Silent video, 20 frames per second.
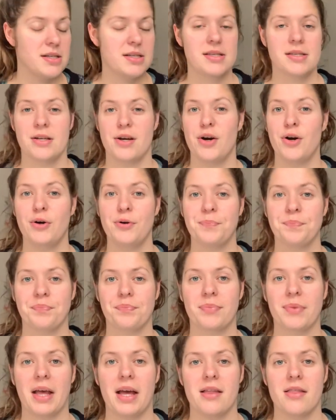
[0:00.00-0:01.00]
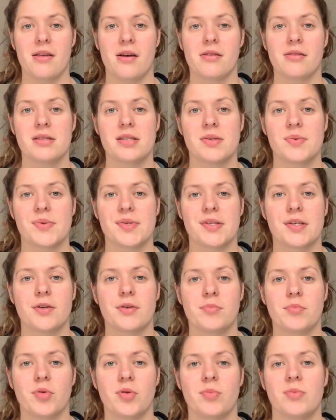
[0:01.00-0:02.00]
so I thought this was a
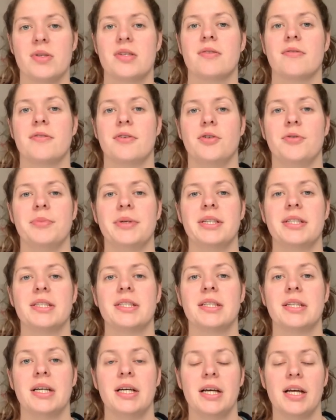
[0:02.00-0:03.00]
good moment to film it